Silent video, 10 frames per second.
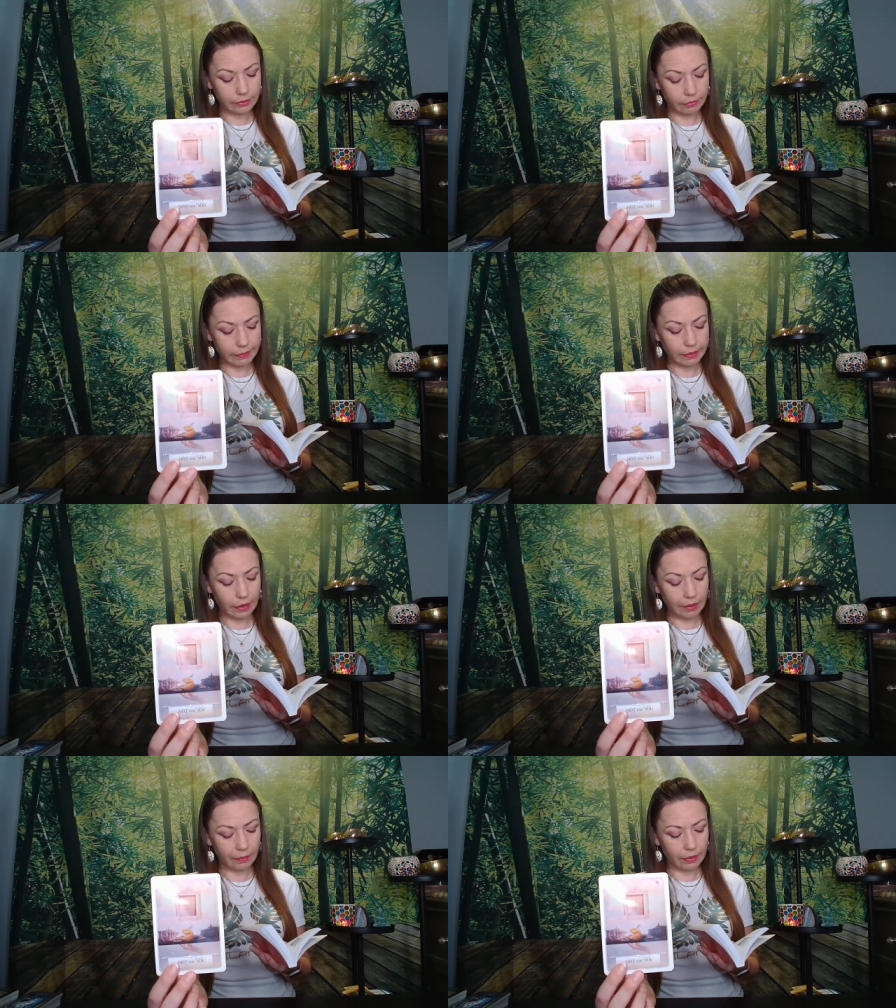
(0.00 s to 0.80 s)
no matter
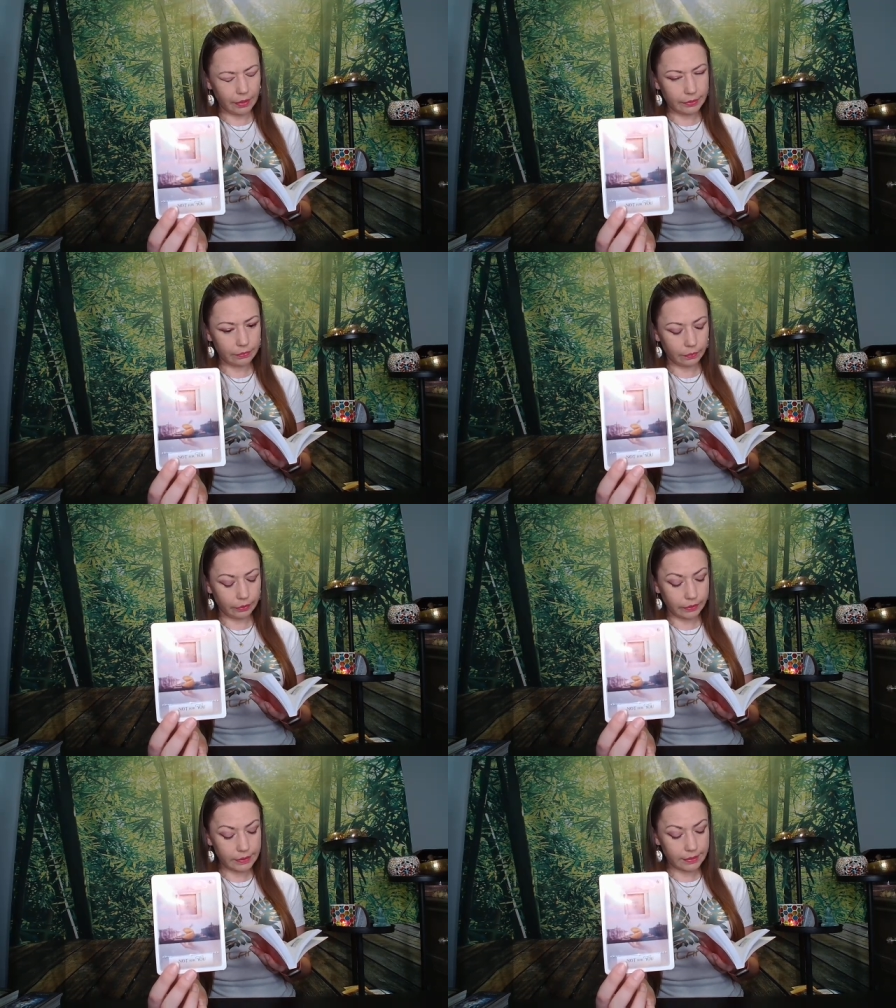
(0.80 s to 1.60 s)
how hard you
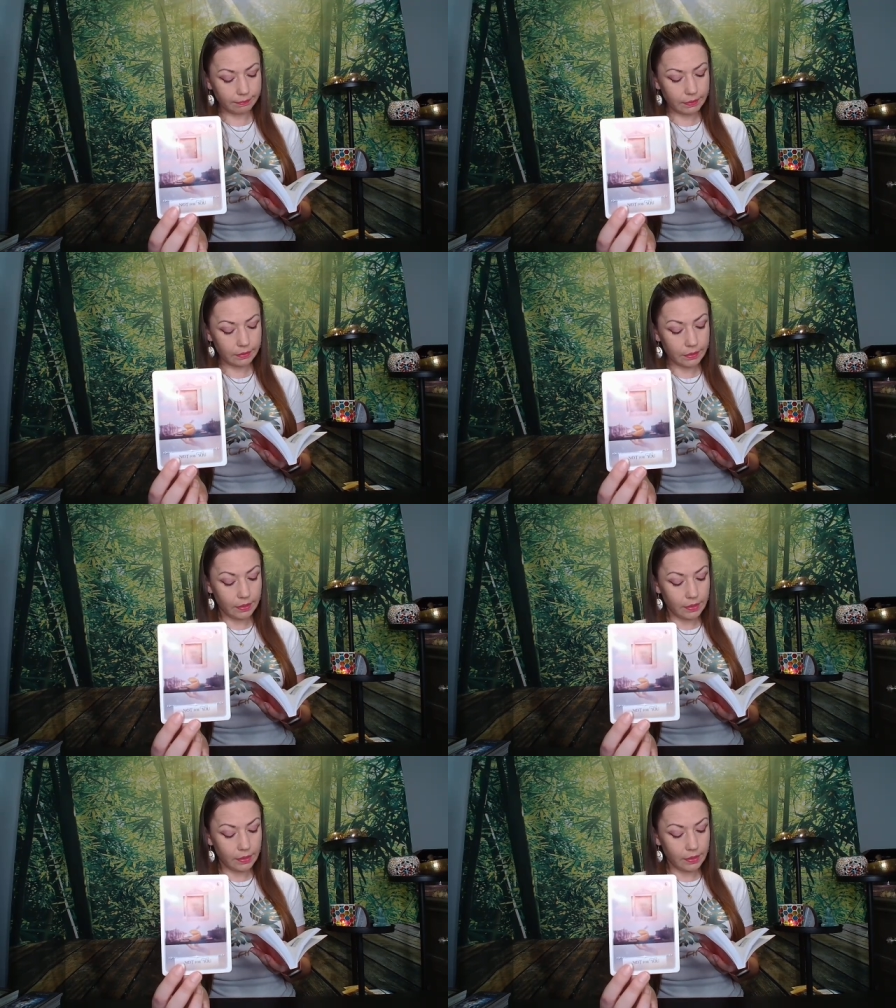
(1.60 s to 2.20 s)
work at something,